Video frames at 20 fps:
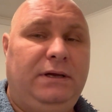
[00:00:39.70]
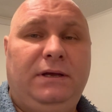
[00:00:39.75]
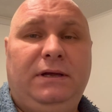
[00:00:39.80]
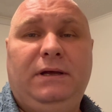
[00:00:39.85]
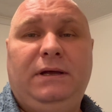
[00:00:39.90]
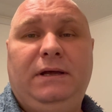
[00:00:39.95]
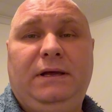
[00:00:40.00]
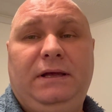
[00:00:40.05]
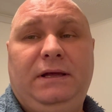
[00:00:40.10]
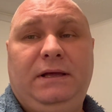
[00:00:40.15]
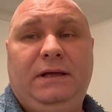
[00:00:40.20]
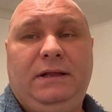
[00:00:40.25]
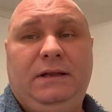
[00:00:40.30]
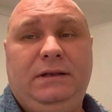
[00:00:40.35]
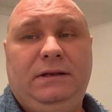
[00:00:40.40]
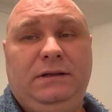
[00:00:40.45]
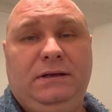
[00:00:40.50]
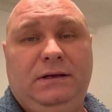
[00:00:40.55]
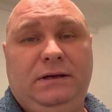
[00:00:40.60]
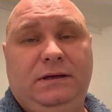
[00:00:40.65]

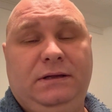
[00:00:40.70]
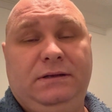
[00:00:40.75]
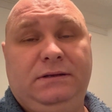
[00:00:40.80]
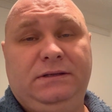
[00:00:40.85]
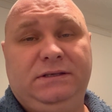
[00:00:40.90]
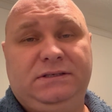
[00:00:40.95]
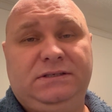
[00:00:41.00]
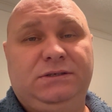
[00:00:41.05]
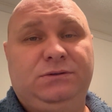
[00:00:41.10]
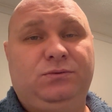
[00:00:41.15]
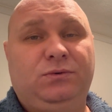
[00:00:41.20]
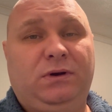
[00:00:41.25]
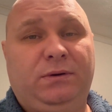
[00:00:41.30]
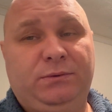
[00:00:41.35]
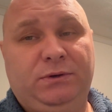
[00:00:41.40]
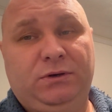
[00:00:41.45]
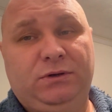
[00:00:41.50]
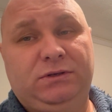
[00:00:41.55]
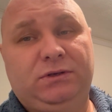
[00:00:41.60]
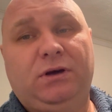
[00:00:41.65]
And this is what I'm
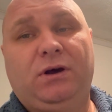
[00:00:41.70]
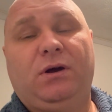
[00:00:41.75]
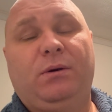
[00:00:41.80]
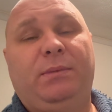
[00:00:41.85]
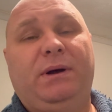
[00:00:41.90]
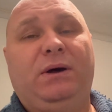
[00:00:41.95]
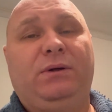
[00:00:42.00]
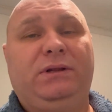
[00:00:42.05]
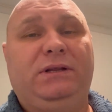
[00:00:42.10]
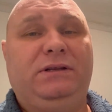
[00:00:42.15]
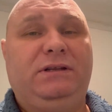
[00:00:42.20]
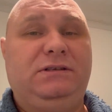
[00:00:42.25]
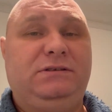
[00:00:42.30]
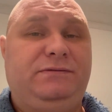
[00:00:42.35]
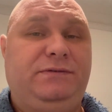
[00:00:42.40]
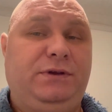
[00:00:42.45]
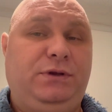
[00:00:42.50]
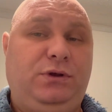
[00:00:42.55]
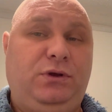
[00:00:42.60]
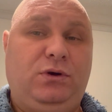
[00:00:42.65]
going to talk about in this
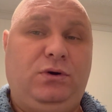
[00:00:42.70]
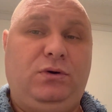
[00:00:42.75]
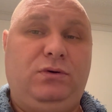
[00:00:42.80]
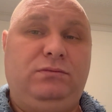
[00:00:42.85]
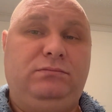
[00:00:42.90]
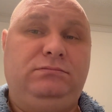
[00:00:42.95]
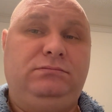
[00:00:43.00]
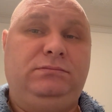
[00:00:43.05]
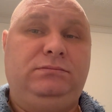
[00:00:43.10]
video.